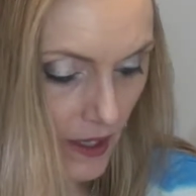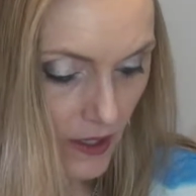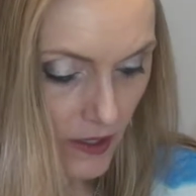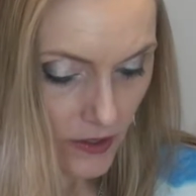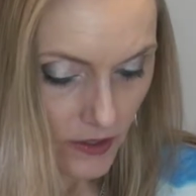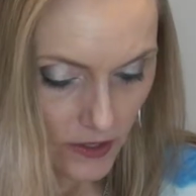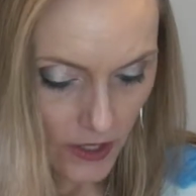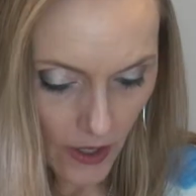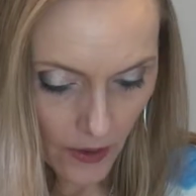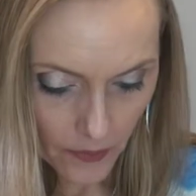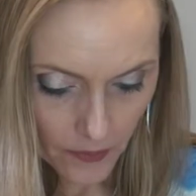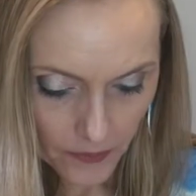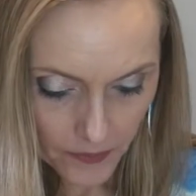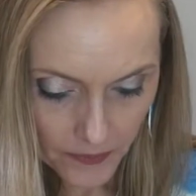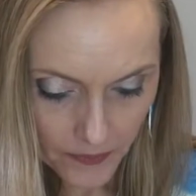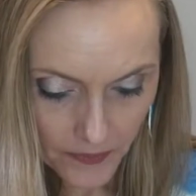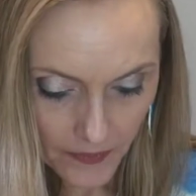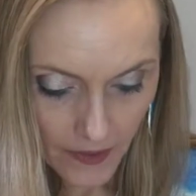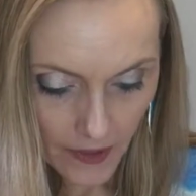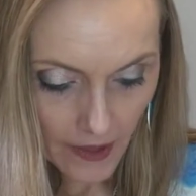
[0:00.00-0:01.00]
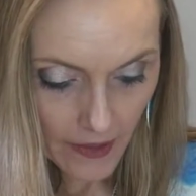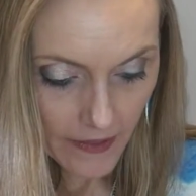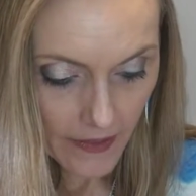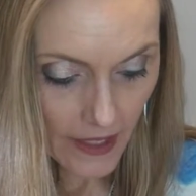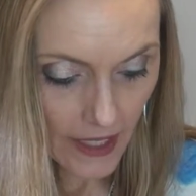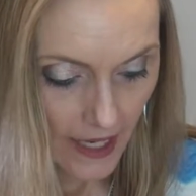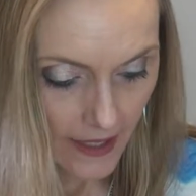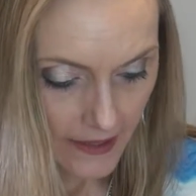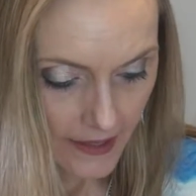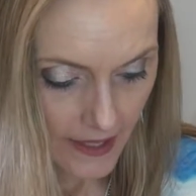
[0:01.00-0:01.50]
So the
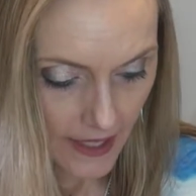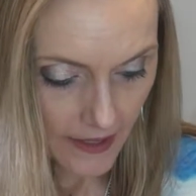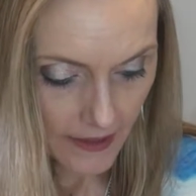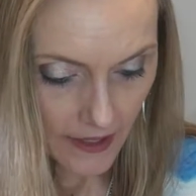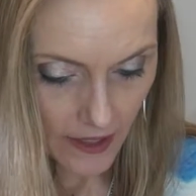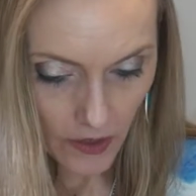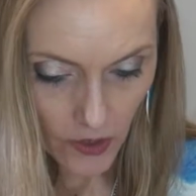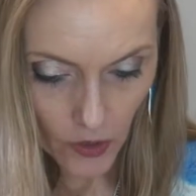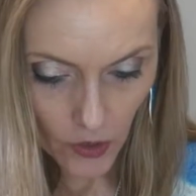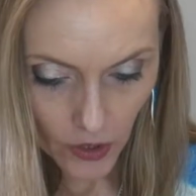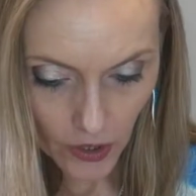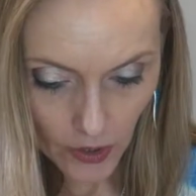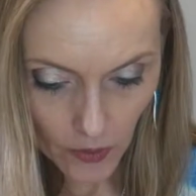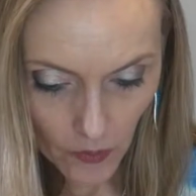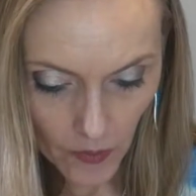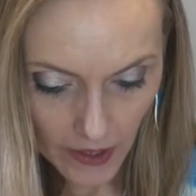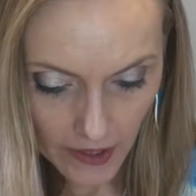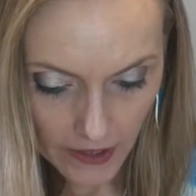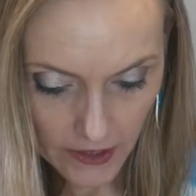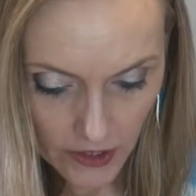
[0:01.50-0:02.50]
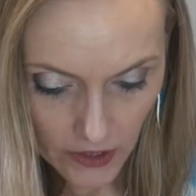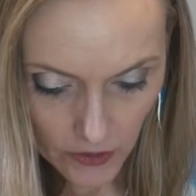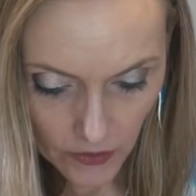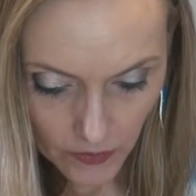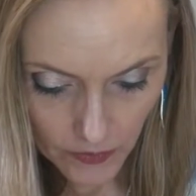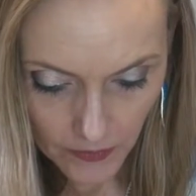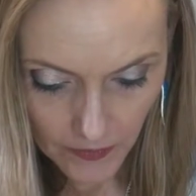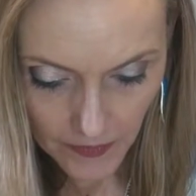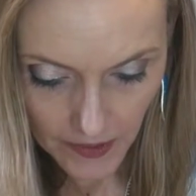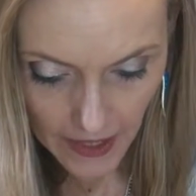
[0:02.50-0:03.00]
next thing that you're going to want to do